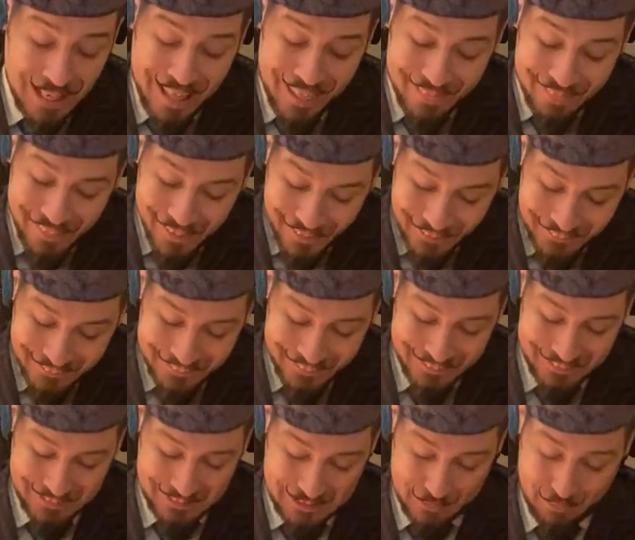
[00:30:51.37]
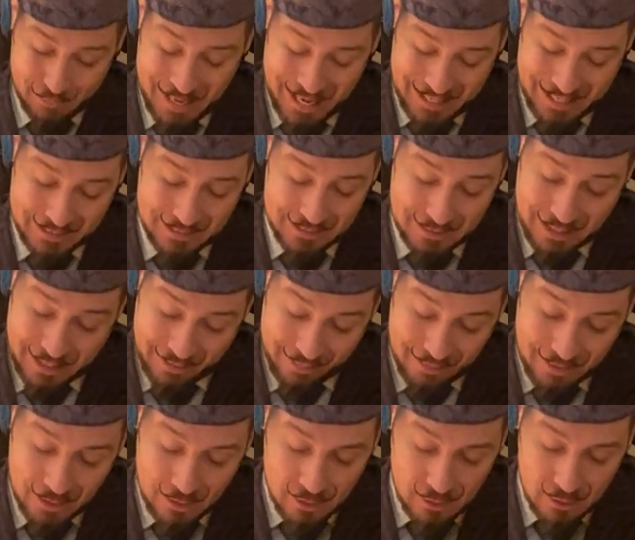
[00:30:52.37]
That is explained, I
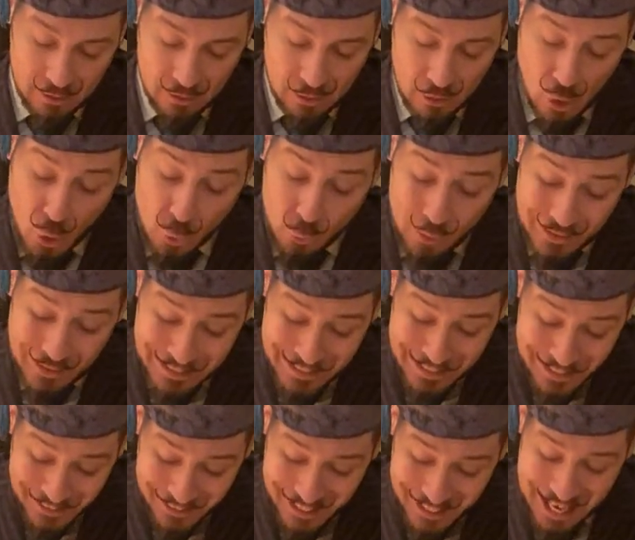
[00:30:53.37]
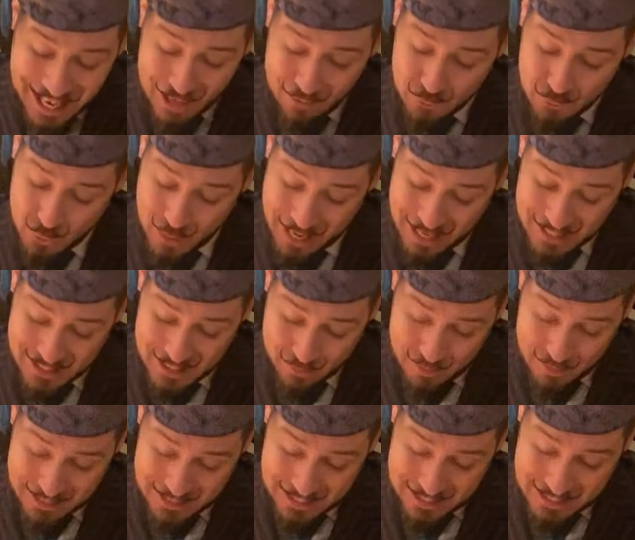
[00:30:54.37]
think. When he arrived to answer
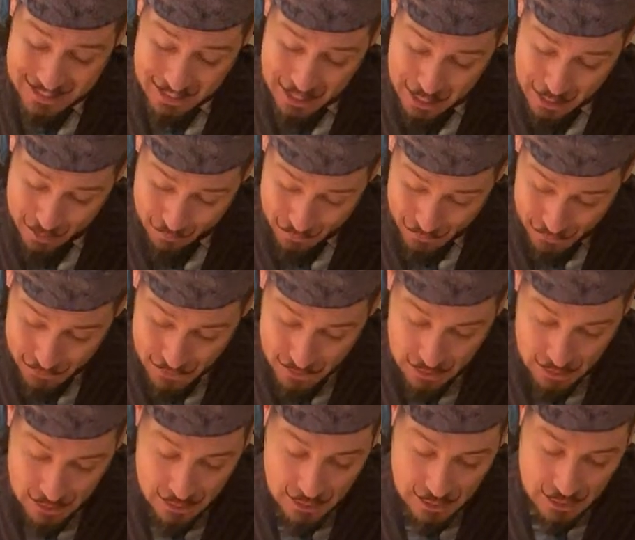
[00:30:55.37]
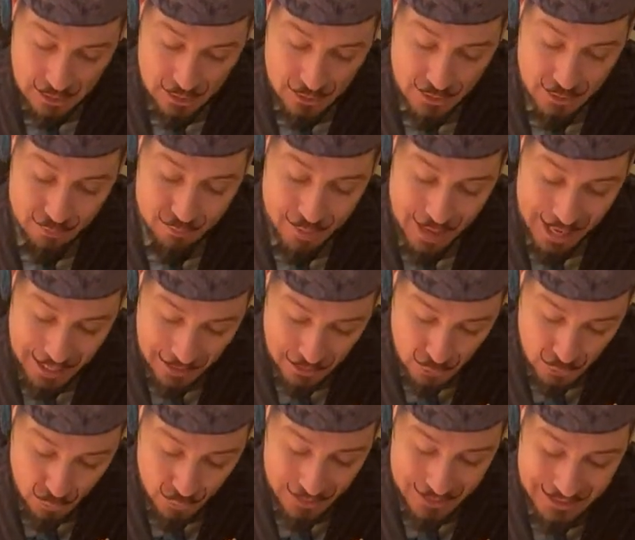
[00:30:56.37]
Mrs. Hubbard, the maid
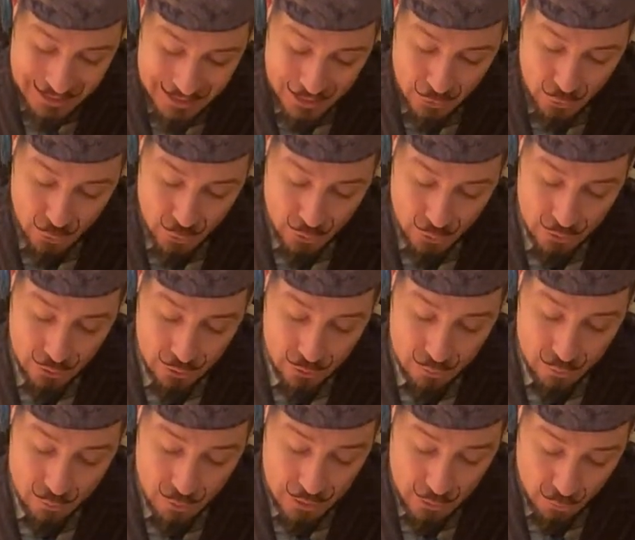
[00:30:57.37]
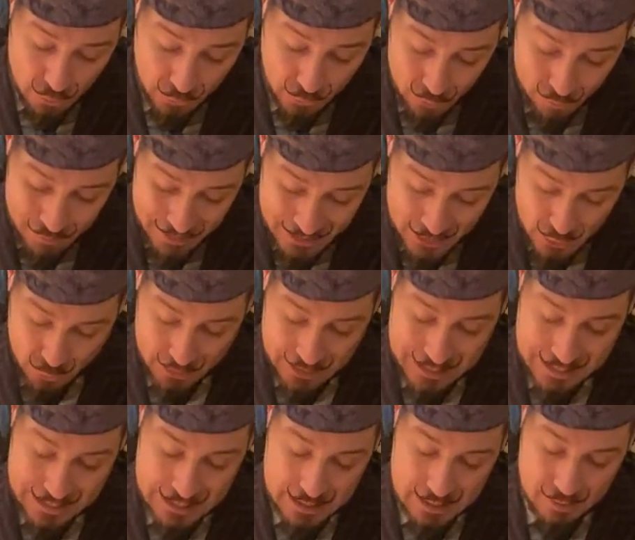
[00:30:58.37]
was in with her
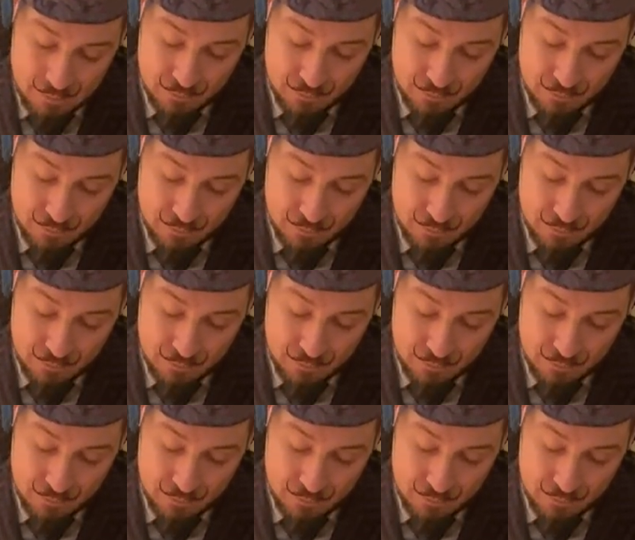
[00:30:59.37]
mistress.